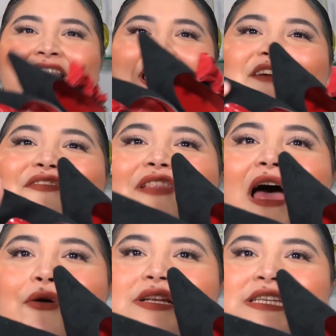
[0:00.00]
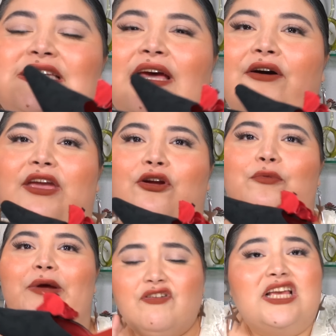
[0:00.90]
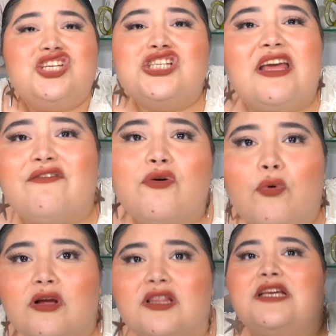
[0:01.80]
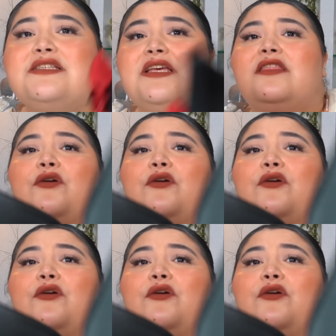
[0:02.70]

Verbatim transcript: like flower detail here but I feel like she never wore these like